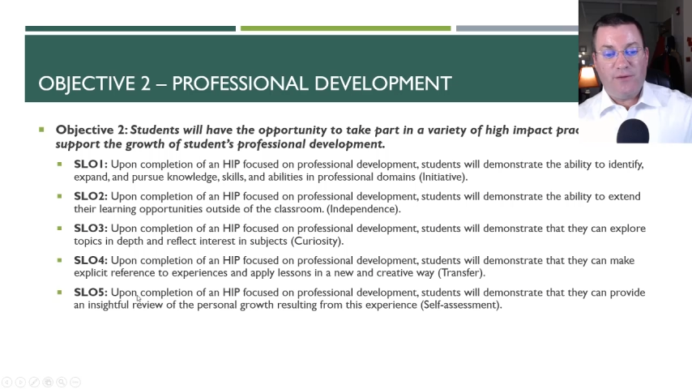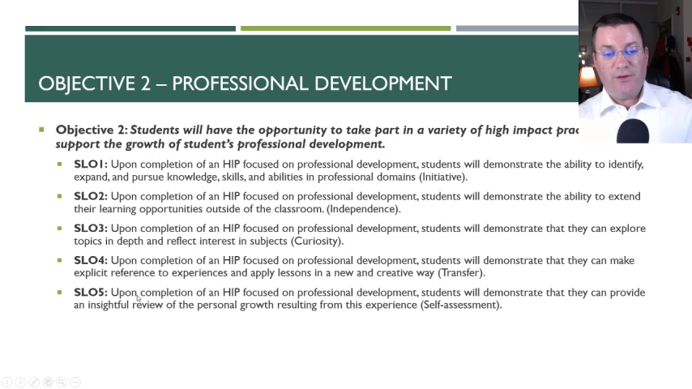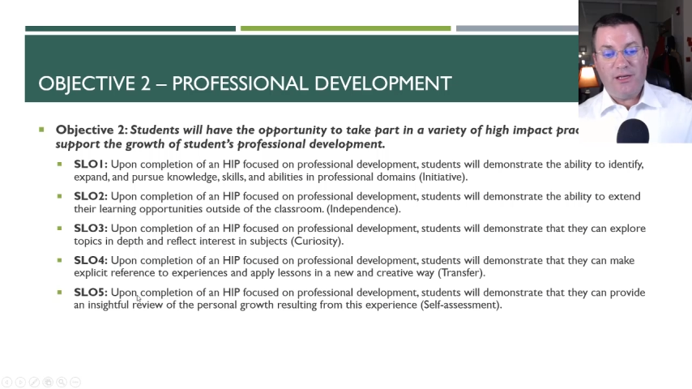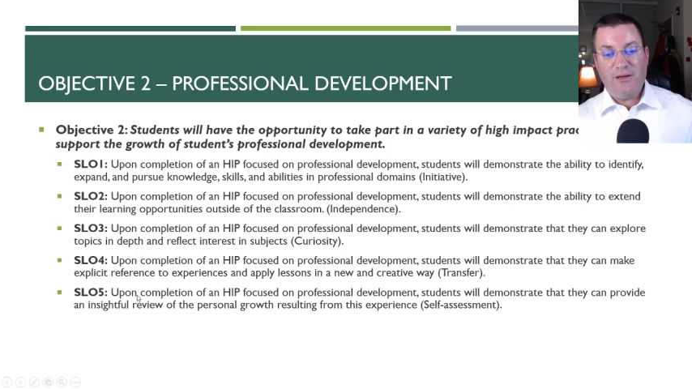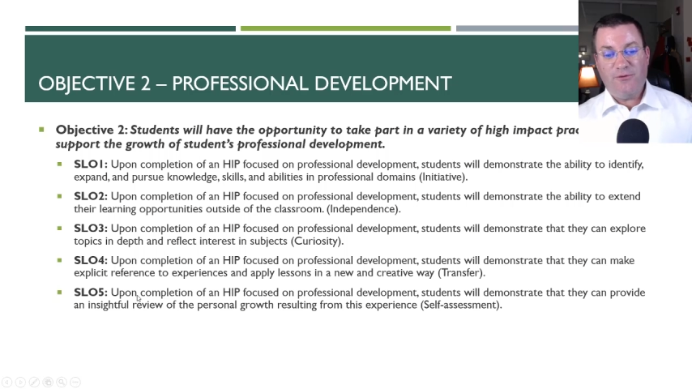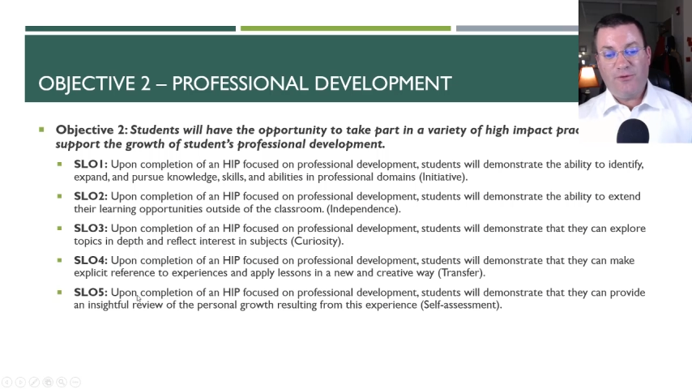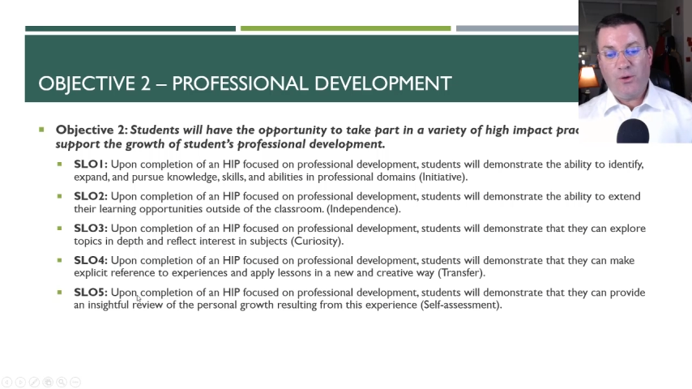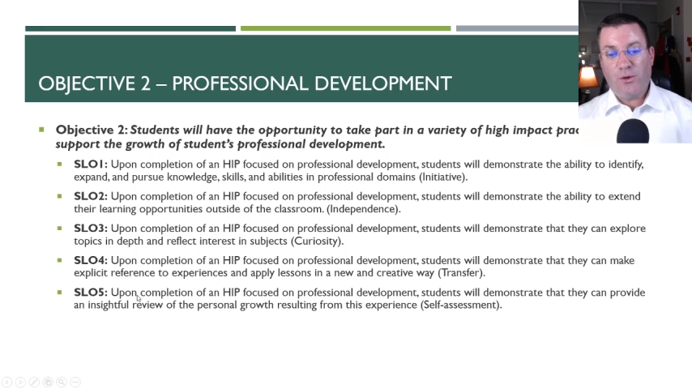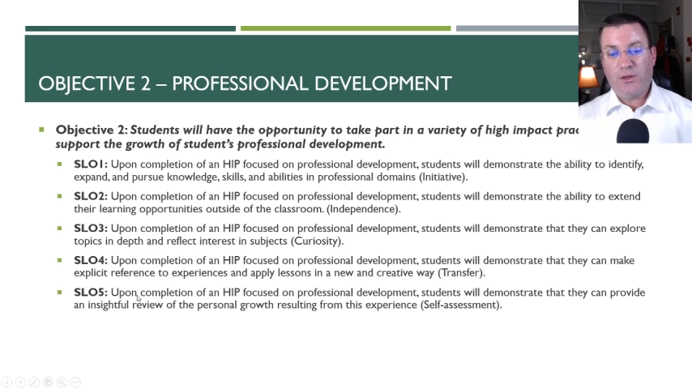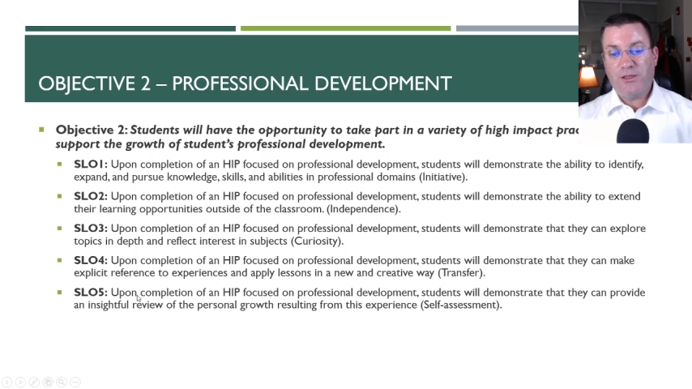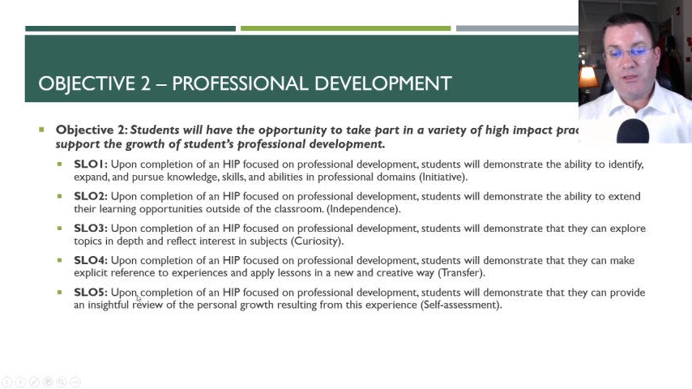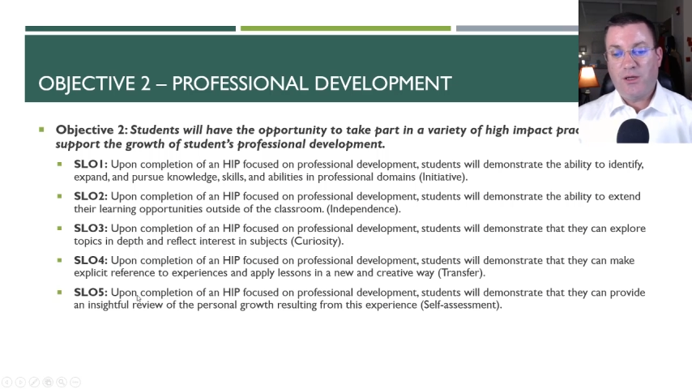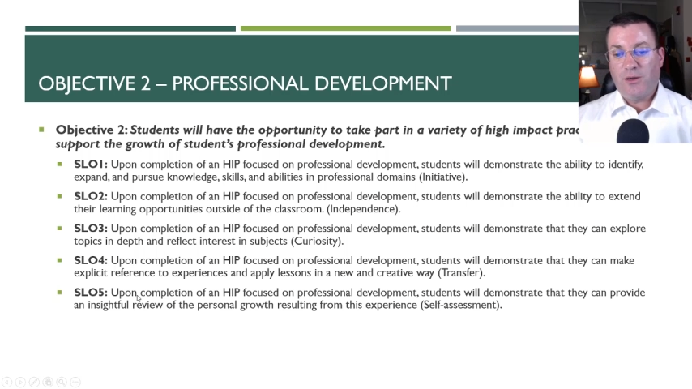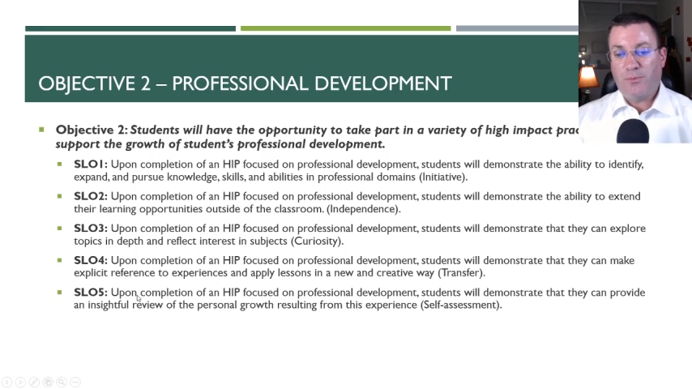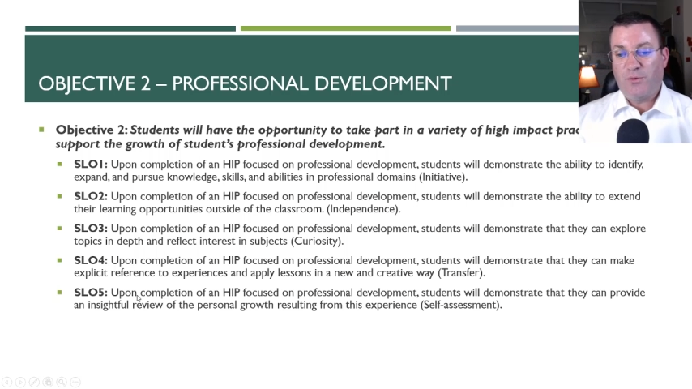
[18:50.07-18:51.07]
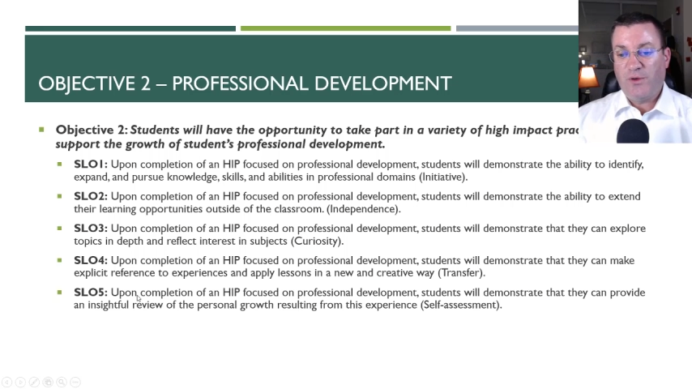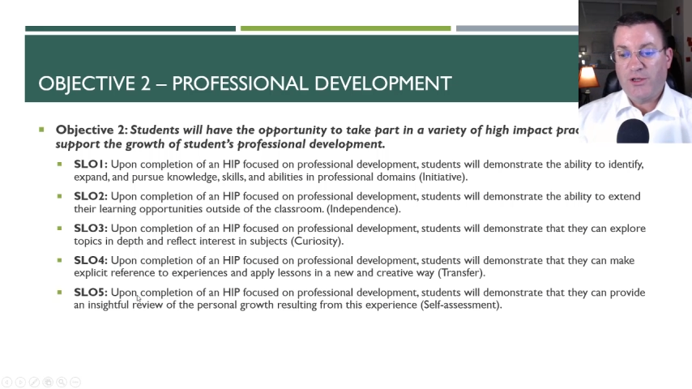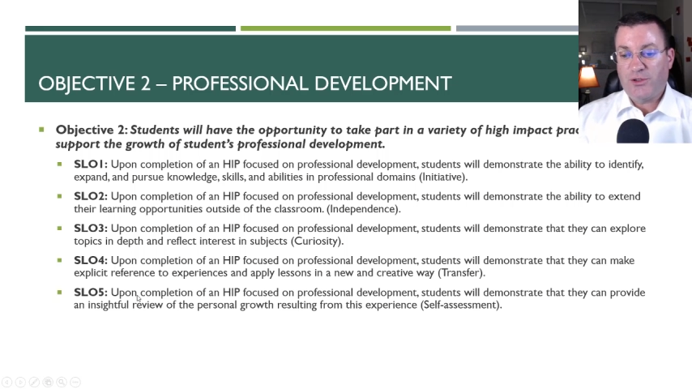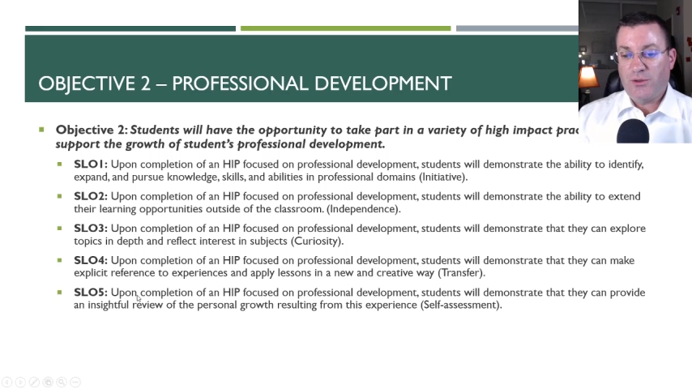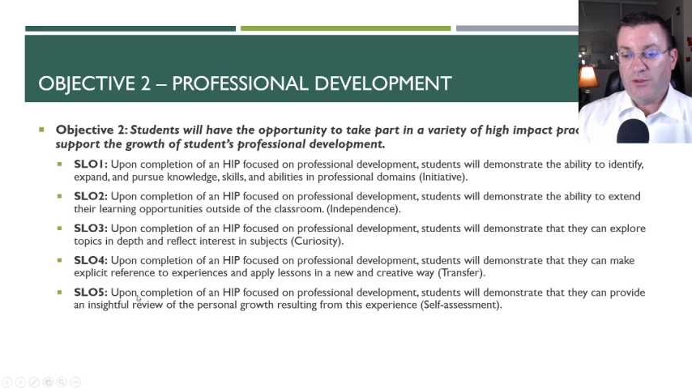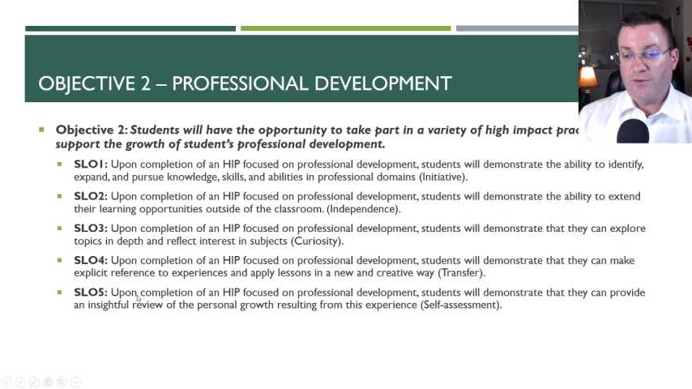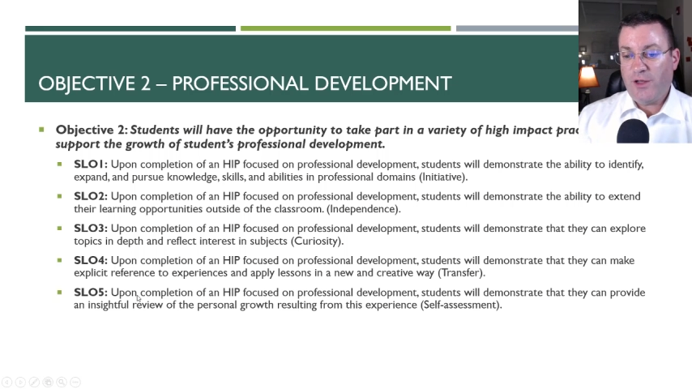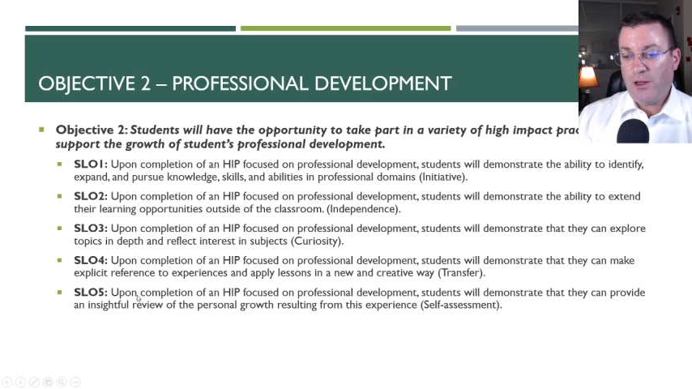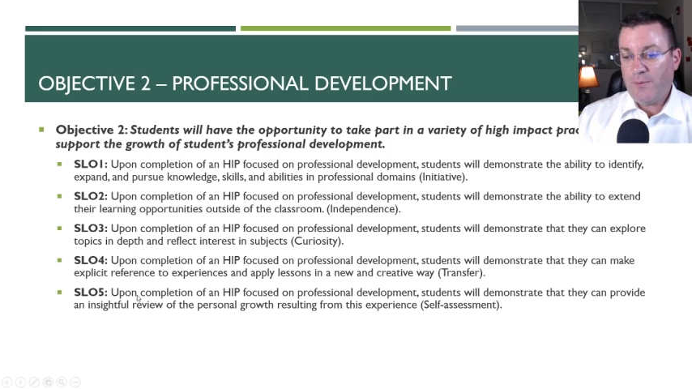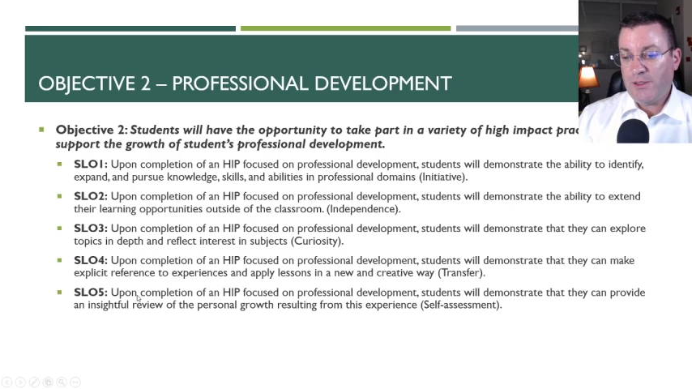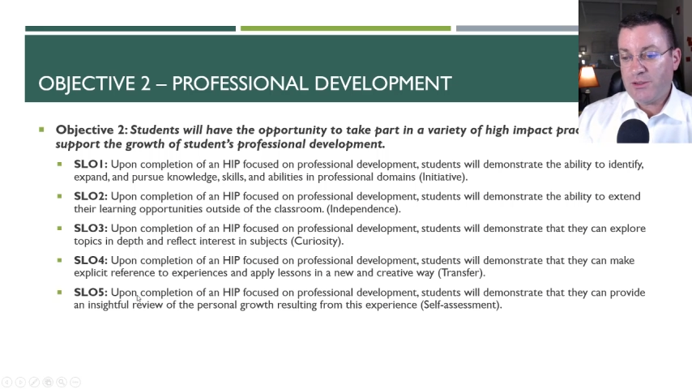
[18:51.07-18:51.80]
HIP focused on professional development,